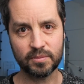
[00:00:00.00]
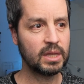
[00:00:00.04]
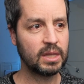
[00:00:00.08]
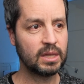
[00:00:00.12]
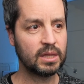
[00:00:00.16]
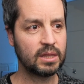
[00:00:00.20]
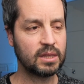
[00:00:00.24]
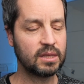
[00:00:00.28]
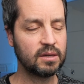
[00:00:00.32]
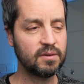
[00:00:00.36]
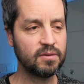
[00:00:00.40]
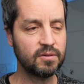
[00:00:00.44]

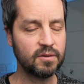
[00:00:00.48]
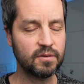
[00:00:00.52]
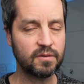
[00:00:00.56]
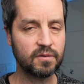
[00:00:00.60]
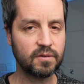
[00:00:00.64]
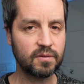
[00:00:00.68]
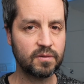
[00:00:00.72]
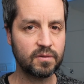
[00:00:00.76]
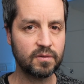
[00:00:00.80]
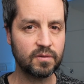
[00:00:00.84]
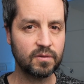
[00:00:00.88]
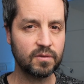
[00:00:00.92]
This is
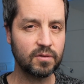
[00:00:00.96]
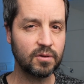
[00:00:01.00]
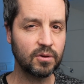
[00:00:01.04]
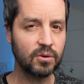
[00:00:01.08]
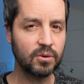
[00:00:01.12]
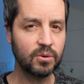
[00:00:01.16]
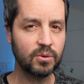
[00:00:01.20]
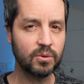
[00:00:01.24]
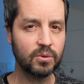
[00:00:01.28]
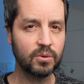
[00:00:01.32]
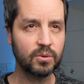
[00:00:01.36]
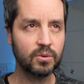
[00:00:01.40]

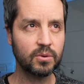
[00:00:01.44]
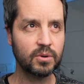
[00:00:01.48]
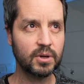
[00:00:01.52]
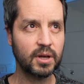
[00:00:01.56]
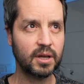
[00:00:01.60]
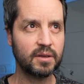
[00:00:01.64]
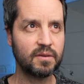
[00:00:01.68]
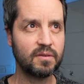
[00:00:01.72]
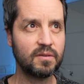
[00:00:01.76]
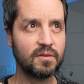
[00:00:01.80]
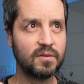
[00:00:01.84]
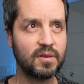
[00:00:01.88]
so
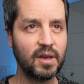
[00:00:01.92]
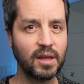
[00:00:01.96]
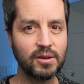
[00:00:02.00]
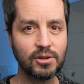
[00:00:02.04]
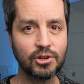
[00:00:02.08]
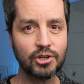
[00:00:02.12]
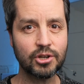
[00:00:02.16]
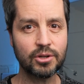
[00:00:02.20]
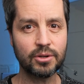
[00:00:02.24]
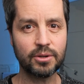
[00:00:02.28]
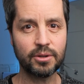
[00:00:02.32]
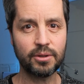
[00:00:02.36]

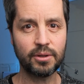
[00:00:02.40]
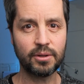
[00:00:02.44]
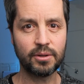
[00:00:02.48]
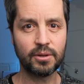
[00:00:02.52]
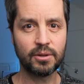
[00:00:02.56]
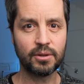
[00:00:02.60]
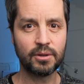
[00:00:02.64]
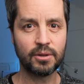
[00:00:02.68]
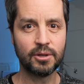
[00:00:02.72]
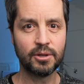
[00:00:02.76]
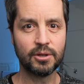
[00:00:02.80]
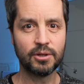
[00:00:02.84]
essential
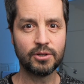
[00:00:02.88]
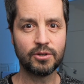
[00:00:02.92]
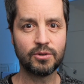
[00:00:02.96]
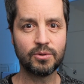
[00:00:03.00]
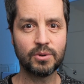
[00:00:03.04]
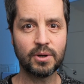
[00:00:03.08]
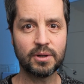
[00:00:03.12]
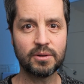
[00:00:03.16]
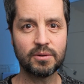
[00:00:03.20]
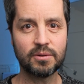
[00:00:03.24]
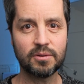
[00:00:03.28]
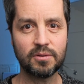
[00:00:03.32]
to
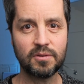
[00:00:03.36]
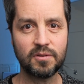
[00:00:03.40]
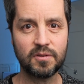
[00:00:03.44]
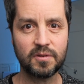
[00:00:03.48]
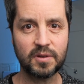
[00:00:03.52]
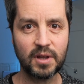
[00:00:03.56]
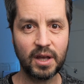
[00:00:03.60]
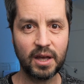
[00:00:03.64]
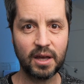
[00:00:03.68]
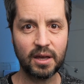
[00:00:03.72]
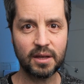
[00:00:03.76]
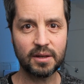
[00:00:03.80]

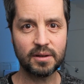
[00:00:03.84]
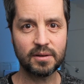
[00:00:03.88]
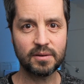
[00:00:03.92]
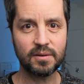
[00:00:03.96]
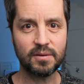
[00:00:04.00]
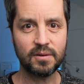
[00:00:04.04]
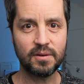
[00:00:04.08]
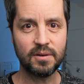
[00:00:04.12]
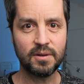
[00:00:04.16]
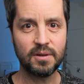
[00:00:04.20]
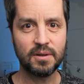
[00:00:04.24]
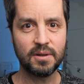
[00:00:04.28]
understand,
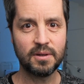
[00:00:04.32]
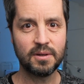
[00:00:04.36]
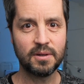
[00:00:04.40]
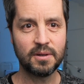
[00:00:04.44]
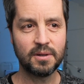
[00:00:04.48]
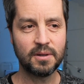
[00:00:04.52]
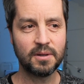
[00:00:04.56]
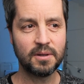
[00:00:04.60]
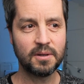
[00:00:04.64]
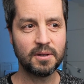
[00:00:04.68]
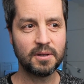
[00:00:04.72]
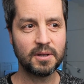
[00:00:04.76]

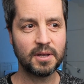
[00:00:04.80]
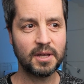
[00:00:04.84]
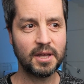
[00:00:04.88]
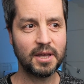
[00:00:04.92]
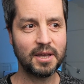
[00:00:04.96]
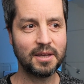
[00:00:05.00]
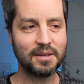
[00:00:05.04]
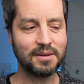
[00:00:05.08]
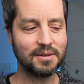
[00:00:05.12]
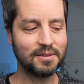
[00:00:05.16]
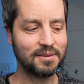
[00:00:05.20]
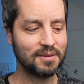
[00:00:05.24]

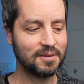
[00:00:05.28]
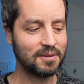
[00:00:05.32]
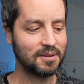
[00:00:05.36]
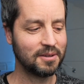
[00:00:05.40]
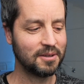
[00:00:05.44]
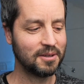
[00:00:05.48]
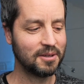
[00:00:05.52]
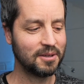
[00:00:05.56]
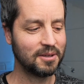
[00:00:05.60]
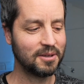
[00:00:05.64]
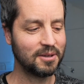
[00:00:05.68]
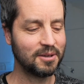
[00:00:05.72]
and
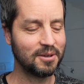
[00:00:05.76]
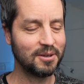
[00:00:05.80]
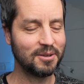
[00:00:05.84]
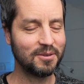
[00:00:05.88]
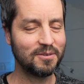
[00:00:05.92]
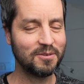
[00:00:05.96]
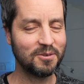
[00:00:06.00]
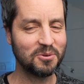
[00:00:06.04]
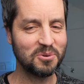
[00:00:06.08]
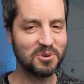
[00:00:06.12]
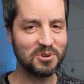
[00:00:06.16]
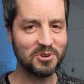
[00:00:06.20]
it's
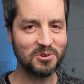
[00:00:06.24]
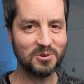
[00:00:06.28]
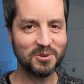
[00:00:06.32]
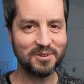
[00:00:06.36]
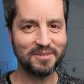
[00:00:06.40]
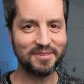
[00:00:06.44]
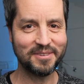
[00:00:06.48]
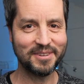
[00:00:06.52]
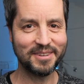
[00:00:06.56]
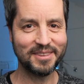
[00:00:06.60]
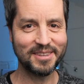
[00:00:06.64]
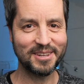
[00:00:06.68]
so
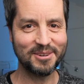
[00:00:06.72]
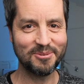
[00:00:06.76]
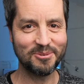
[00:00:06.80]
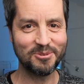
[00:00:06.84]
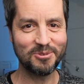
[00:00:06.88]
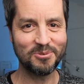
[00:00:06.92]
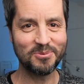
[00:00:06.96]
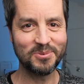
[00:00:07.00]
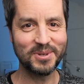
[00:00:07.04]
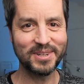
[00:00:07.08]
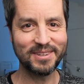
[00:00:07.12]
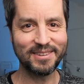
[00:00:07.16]
interesting that it
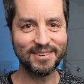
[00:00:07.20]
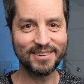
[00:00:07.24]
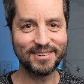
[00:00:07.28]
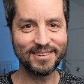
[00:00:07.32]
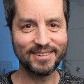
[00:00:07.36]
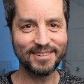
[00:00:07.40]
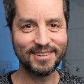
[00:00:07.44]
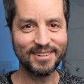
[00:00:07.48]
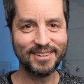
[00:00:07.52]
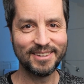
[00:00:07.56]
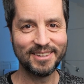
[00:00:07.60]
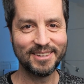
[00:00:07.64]
was
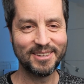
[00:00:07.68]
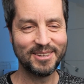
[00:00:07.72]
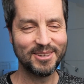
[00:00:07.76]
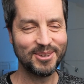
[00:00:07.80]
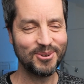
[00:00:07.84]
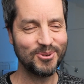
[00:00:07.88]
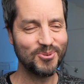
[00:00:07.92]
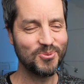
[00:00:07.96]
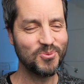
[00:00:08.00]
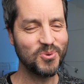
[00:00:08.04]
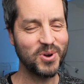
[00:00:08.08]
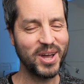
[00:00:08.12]
written
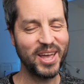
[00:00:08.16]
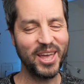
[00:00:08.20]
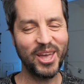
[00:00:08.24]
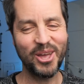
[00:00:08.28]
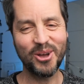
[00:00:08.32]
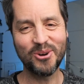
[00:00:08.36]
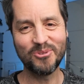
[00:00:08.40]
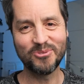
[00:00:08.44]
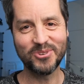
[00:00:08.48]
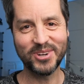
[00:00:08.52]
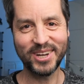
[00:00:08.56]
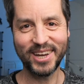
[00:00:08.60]
way
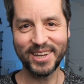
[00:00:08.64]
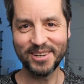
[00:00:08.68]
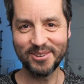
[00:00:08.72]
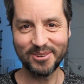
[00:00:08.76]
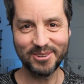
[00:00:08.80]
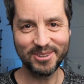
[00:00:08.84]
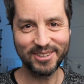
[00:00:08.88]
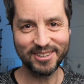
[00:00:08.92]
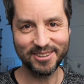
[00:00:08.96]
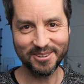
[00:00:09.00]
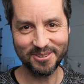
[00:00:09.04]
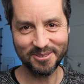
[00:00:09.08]
over 100
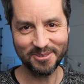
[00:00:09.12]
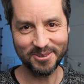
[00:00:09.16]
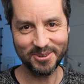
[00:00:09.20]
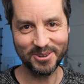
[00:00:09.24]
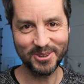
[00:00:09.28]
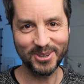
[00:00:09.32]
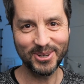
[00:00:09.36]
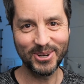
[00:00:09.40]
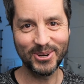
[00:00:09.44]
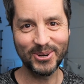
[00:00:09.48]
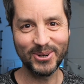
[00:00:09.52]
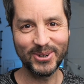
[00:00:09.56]
years
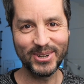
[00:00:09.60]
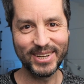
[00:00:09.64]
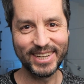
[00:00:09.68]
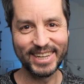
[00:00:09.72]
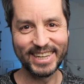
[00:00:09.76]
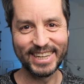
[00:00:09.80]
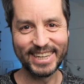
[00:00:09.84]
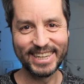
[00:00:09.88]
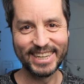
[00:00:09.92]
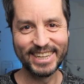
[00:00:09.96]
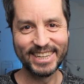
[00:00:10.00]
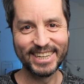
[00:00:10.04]
ago
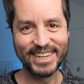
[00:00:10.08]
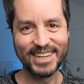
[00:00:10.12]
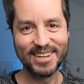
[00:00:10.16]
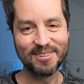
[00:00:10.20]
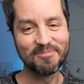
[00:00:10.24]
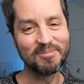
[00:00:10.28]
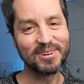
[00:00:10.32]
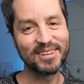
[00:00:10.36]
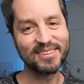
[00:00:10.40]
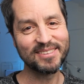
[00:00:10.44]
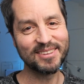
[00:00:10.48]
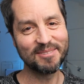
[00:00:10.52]

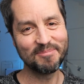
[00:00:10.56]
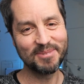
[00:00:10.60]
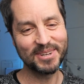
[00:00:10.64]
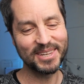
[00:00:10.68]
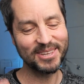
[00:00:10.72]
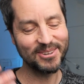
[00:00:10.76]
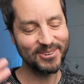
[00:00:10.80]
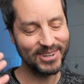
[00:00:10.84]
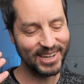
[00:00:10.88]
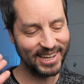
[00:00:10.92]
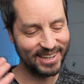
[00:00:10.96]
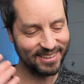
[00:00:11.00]
by somebody
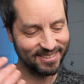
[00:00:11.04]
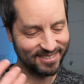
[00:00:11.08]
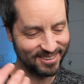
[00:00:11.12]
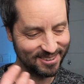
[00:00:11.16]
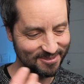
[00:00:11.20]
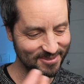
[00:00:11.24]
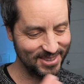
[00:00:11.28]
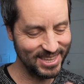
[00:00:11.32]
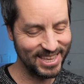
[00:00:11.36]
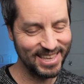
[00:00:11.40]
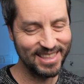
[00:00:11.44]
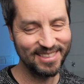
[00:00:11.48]
who had
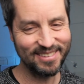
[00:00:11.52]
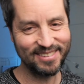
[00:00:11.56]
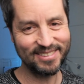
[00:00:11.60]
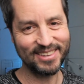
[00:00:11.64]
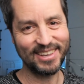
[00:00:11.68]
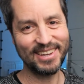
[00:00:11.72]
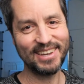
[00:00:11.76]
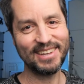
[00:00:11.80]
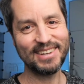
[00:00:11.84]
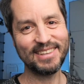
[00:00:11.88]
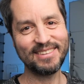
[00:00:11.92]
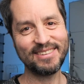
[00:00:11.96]
some
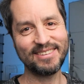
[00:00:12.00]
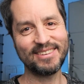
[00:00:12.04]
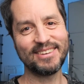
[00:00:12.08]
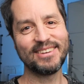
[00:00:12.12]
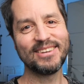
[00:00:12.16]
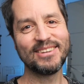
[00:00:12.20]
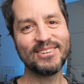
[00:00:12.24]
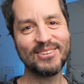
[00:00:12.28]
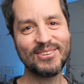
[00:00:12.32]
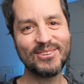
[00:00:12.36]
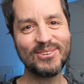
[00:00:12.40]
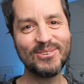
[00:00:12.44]
insights
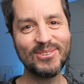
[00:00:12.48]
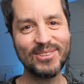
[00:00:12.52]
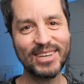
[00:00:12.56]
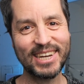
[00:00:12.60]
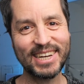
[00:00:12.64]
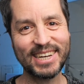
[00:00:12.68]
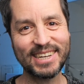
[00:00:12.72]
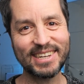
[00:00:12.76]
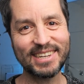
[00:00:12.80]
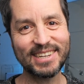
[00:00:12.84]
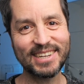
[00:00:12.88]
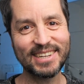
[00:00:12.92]
to
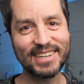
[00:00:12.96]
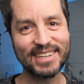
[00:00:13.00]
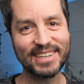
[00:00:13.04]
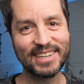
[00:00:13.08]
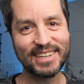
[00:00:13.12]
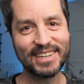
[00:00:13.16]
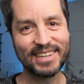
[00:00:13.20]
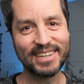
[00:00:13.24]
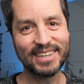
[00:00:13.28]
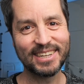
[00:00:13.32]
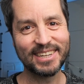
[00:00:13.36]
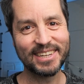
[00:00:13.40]
that,
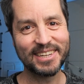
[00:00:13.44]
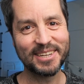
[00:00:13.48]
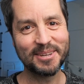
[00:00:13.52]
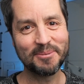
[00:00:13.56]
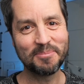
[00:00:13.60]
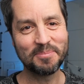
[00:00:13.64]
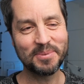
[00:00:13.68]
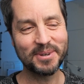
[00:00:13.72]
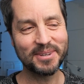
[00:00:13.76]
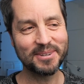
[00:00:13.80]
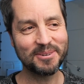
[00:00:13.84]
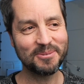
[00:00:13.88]

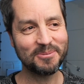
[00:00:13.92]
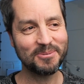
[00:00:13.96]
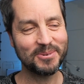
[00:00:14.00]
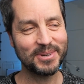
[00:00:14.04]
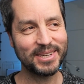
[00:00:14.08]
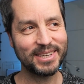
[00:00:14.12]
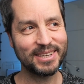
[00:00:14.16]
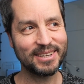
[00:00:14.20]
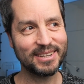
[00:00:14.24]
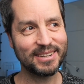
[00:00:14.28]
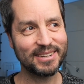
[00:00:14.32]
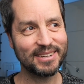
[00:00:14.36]
but
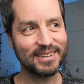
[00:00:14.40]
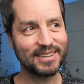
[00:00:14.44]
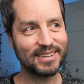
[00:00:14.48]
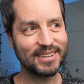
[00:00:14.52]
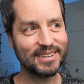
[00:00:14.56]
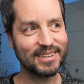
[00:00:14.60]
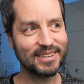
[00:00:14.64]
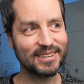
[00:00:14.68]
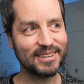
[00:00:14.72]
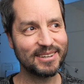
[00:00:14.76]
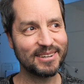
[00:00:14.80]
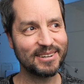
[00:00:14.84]
we
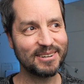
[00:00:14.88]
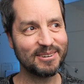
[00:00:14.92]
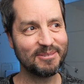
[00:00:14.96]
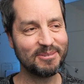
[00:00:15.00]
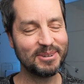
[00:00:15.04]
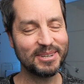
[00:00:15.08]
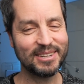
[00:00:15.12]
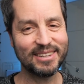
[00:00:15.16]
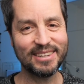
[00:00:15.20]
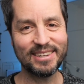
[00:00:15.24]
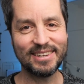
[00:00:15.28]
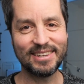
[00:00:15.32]

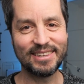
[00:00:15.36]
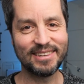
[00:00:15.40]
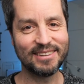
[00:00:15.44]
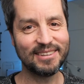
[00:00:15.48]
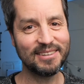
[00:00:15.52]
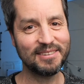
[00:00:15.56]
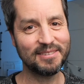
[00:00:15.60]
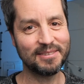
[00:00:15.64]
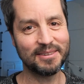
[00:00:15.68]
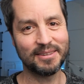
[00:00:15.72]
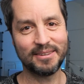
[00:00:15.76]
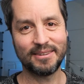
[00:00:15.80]
didn't
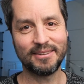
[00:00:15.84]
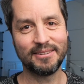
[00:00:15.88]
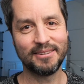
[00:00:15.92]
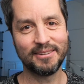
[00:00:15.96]
listen,